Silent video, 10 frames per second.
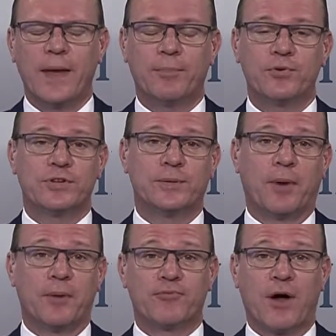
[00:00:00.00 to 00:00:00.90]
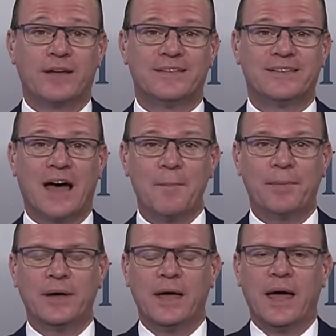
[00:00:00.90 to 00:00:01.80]
That pushes bond prices up.
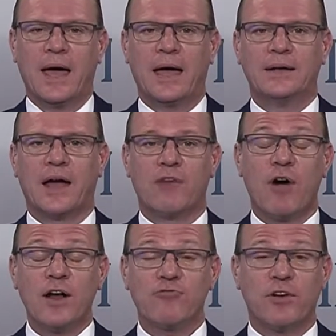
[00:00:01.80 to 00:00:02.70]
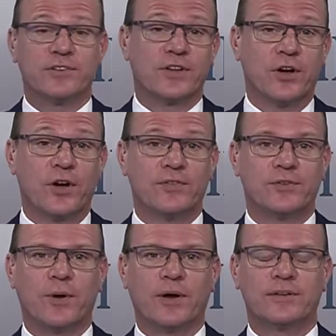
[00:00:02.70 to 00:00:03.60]
And right across the curve
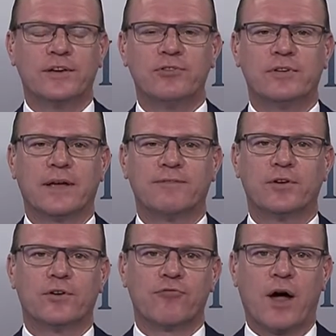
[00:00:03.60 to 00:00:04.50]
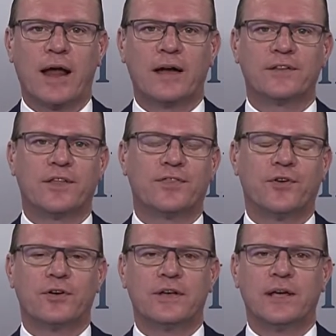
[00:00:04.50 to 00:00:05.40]
as well, it's interesting if you look right out to the
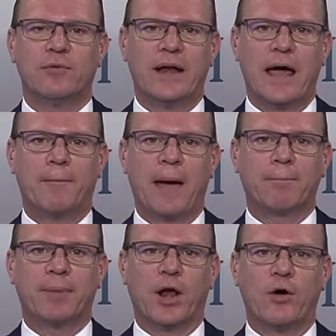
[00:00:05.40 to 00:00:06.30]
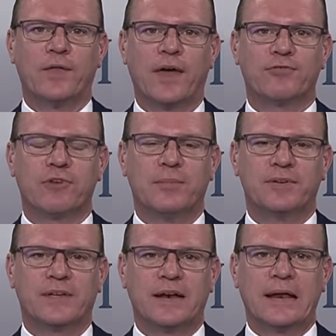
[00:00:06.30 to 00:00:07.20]
30-year, we're now back below that 3%
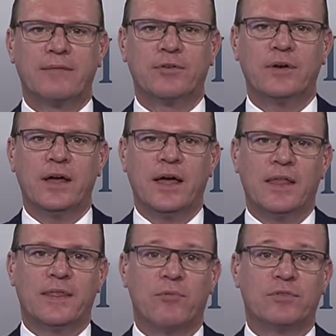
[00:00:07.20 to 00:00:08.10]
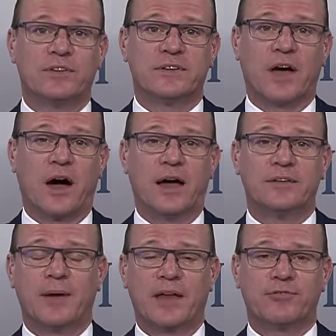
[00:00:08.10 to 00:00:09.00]
level. That was as
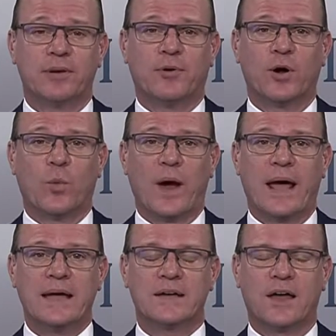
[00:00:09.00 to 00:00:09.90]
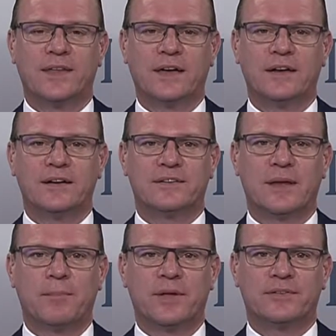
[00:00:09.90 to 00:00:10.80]
high as about 3.18, I think, in
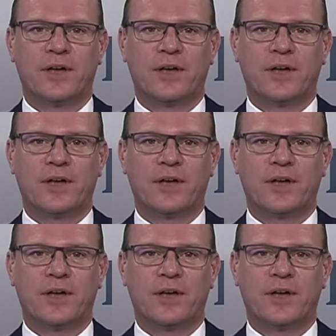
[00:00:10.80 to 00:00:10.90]
December.